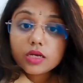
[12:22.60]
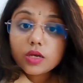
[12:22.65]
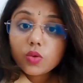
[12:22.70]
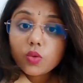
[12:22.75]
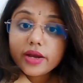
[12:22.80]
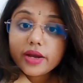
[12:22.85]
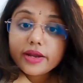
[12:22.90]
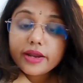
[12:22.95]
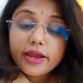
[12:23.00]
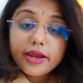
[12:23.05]
Now
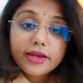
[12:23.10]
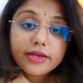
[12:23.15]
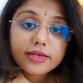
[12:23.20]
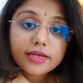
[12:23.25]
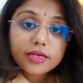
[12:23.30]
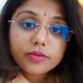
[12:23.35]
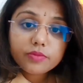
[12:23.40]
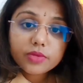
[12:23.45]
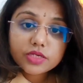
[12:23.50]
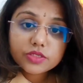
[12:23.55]
at
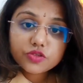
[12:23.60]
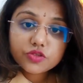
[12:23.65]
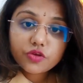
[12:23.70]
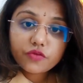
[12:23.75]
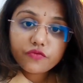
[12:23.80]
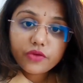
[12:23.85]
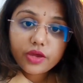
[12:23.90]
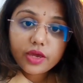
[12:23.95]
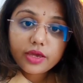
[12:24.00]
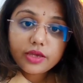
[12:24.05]
18 months
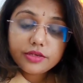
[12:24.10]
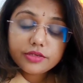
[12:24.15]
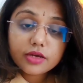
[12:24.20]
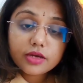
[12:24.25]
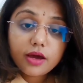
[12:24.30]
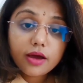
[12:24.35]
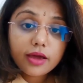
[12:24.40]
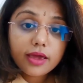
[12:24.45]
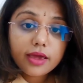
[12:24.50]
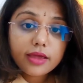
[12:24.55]
of age,
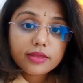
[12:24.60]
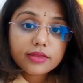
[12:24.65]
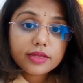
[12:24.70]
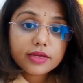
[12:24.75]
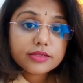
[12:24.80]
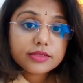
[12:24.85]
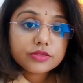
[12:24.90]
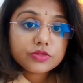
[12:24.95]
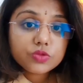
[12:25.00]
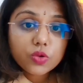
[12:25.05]
again
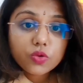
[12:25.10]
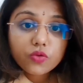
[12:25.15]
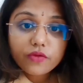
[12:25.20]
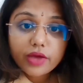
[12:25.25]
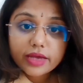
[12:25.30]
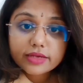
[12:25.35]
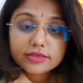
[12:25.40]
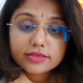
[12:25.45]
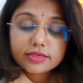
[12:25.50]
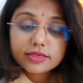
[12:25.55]
there is no
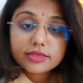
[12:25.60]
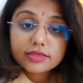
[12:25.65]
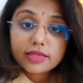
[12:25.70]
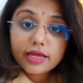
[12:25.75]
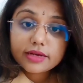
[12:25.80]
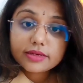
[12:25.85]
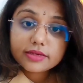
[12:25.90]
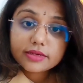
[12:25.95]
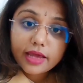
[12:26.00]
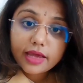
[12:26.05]
vaccine
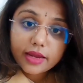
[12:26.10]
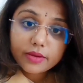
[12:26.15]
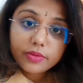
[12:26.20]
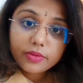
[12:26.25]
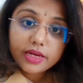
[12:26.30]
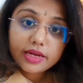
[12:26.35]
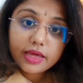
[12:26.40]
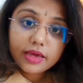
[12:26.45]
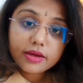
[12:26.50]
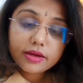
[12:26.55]
that can
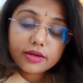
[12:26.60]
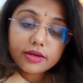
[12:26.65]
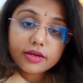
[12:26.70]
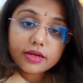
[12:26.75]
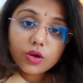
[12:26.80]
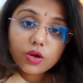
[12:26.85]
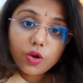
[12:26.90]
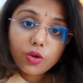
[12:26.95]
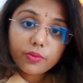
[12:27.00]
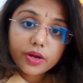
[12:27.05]
be taken in
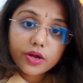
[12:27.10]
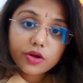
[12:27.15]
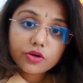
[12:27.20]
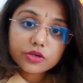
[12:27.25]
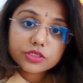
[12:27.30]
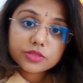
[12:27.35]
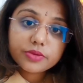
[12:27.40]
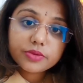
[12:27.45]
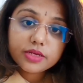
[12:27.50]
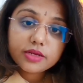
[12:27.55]
a government
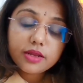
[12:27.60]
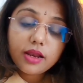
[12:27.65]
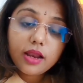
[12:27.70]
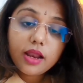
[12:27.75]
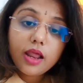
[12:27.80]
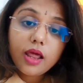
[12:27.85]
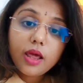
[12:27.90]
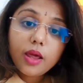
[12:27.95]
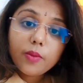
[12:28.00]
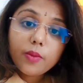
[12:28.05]
hospital,
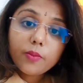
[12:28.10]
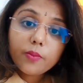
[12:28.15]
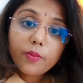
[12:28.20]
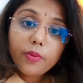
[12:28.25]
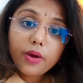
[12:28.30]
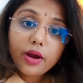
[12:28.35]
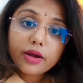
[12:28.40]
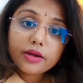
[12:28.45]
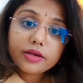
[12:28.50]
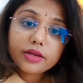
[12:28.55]

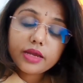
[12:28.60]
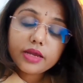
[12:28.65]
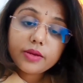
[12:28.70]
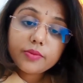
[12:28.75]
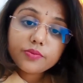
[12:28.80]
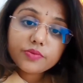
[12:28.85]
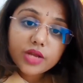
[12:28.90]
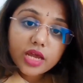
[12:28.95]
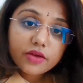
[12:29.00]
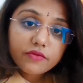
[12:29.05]
but
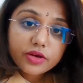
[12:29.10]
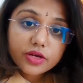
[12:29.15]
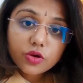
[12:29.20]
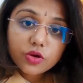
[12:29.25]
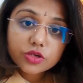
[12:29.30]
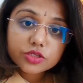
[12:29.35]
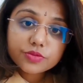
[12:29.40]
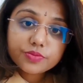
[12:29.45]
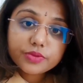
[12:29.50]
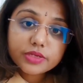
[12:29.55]
in private
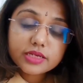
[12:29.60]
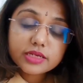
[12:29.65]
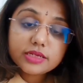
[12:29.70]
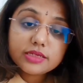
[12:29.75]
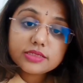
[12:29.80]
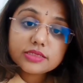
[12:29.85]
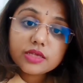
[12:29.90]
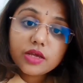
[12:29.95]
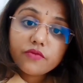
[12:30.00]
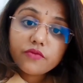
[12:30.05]

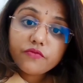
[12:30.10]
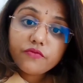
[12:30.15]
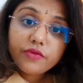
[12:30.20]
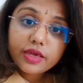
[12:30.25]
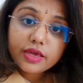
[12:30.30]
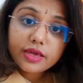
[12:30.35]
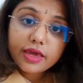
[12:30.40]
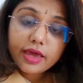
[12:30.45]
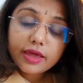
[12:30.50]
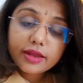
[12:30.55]
hospitals,
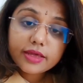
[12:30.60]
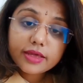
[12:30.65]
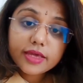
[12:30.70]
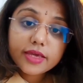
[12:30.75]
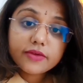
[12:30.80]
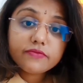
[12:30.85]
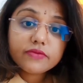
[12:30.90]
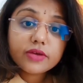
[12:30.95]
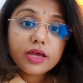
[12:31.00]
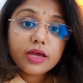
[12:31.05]
we can
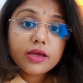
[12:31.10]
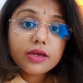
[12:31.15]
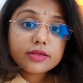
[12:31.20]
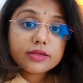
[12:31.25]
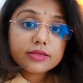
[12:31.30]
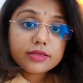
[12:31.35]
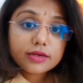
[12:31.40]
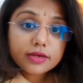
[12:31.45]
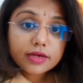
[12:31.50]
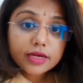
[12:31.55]
give
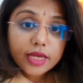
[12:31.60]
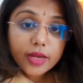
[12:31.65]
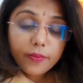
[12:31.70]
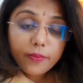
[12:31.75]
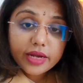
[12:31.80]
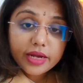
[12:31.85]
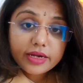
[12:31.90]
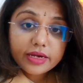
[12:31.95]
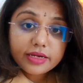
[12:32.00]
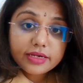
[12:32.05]
the
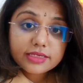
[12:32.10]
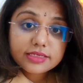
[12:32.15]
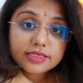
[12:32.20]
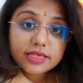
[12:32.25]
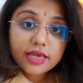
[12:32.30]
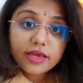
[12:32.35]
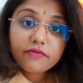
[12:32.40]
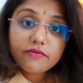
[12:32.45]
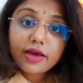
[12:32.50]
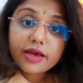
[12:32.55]
hepatitis
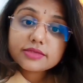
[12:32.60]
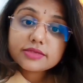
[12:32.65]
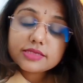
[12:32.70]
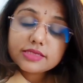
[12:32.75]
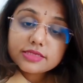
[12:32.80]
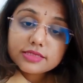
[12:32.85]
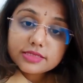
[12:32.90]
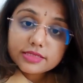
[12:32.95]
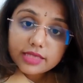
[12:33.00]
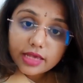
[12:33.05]
A
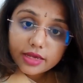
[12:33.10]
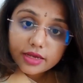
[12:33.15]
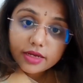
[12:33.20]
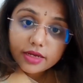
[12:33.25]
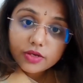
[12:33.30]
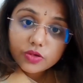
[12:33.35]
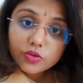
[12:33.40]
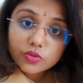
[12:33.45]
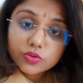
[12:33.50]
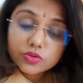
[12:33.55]
vaccine
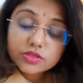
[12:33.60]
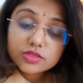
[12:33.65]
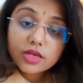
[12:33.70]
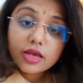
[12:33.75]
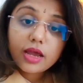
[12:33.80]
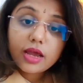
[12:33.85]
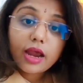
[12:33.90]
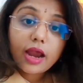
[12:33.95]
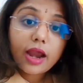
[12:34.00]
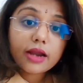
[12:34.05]
second dose
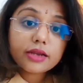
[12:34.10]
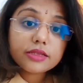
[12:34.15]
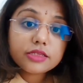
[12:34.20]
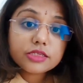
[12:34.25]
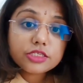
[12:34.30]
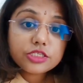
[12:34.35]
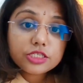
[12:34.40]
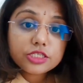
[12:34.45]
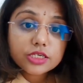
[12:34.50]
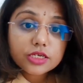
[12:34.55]
and the
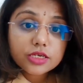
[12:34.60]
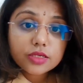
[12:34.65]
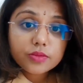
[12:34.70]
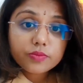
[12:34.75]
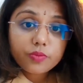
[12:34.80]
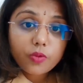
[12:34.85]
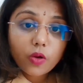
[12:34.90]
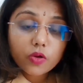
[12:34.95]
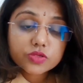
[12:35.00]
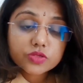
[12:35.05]

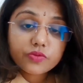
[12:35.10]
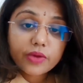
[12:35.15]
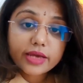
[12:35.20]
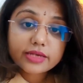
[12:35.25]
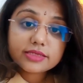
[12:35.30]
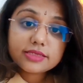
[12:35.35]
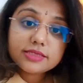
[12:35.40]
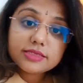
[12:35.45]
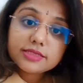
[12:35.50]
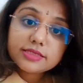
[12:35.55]
chickenpox
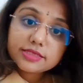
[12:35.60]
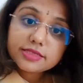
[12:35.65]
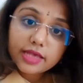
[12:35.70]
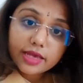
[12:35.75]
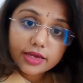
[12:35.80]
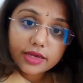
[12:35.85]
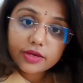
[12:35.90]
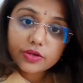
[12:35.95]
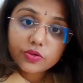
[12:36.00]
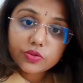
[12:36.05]
vaccine
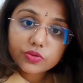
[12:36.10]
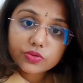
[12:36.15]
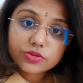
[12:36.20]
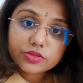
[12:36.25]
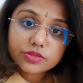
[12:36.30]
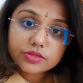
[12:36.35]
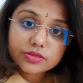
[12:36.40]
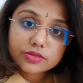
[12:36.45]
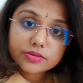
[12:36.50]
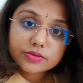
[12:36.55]
second
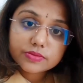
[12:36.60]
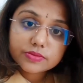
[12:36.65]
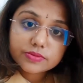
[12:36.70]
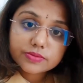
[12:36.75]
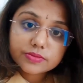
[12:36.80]
dose.